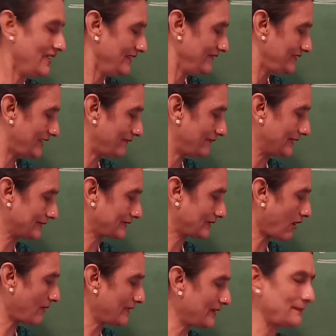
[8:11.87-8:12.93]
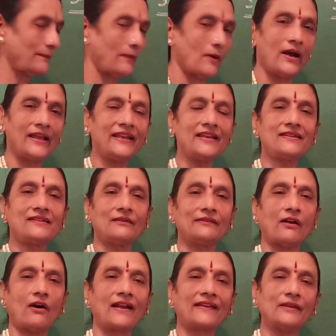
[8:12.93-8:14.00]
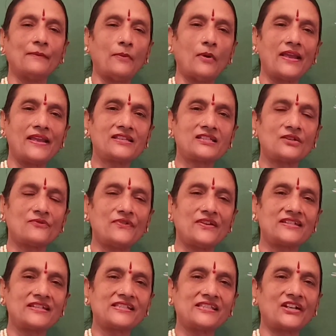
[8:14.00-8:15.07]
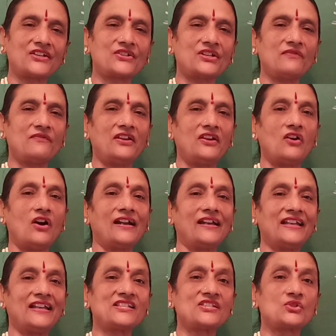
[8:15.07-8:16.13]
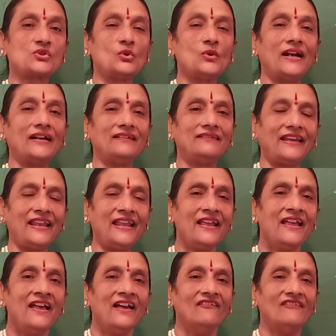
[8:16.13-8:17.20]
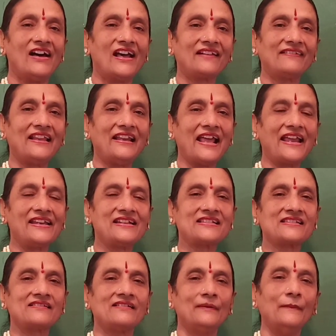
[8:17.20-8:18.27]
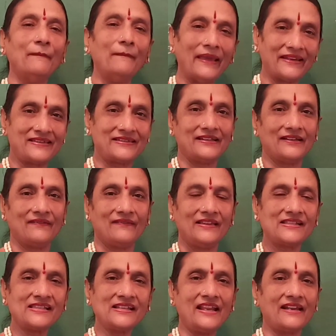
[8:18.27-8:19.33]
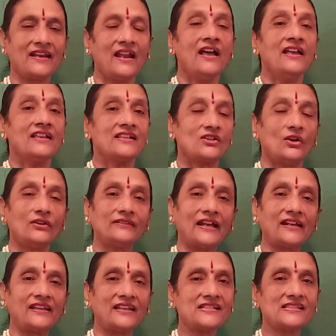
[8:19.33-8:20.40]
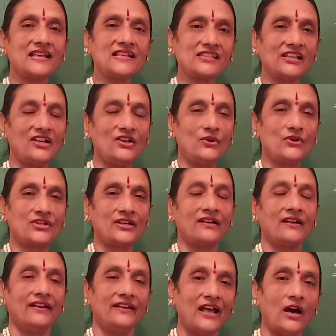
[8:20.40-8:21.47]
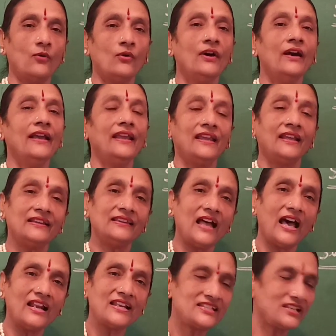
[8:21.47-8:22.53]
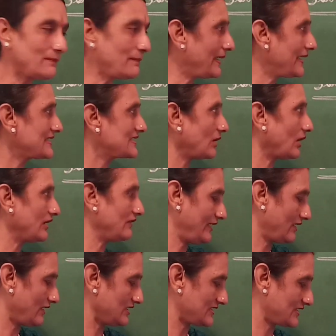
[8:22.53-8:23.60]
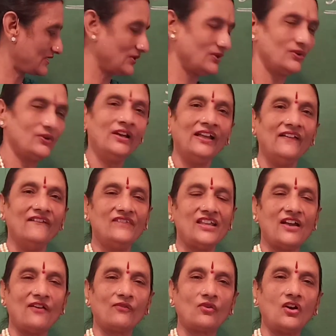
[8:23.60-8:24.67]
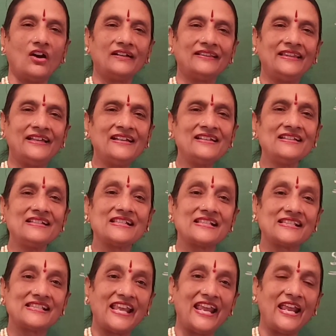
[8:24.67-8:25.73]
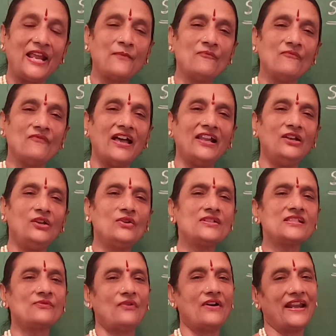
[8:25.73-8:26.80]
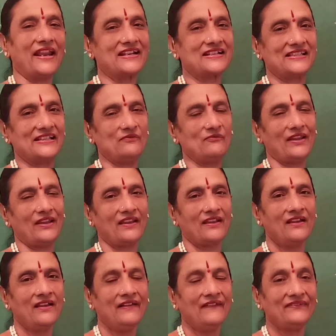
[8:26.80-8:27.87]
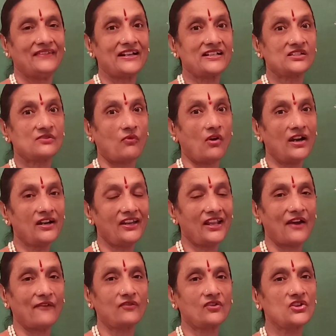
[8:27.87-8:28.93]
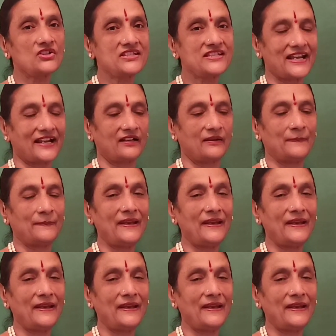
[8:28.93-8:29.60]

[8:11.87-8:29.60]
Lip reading: The common point or the point of intersection we got as 2 and 3 where the lines met, isn't it? So that is the solution. Now in the algebraic solving also we have got the same values for x and y. That's what you have to check.